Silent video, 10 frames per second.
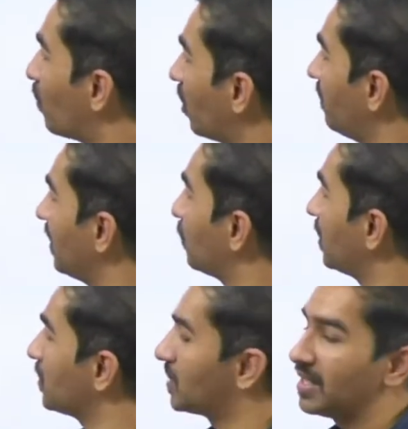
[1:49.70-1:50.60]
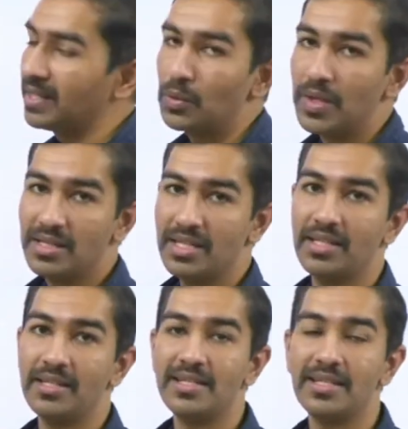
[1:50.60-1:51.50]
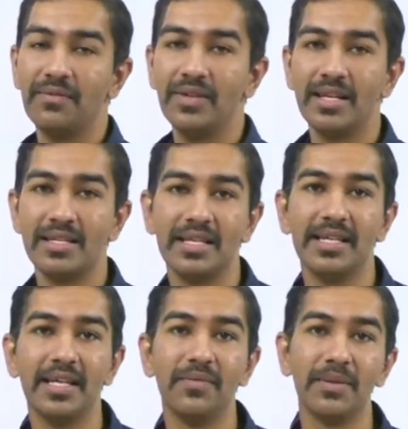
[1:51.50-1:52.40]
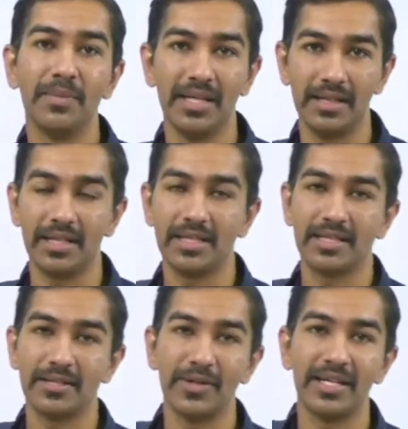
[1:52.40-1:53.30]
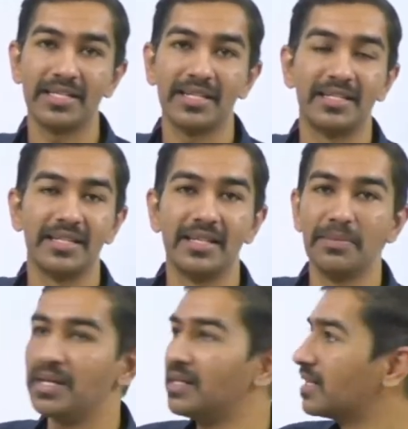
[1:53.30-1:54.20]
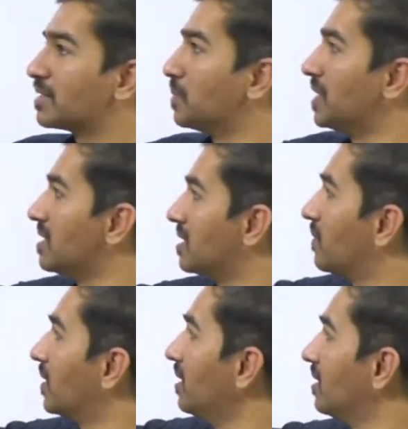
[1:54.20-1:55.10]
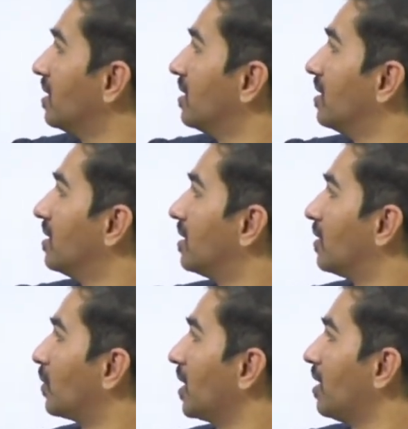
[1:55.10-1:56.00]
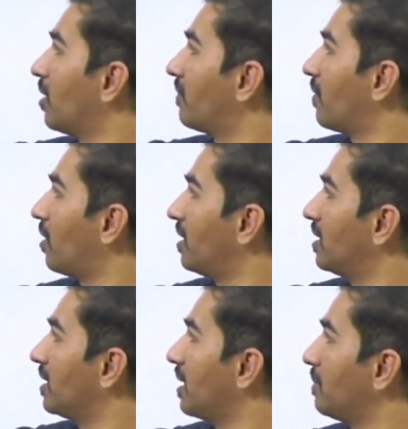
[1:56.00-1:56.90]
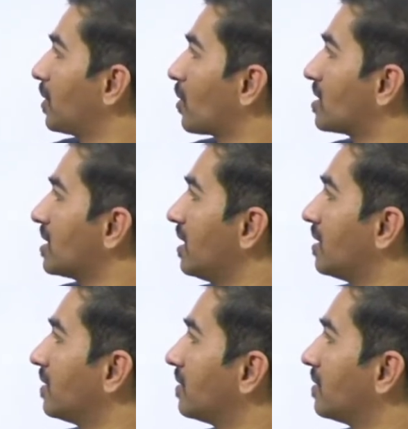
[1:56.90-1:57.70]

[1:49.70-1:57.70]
what we are going to see in today's session is, if there is any given matrix, so let us consider a matrix B is given, okay, of order m cross n.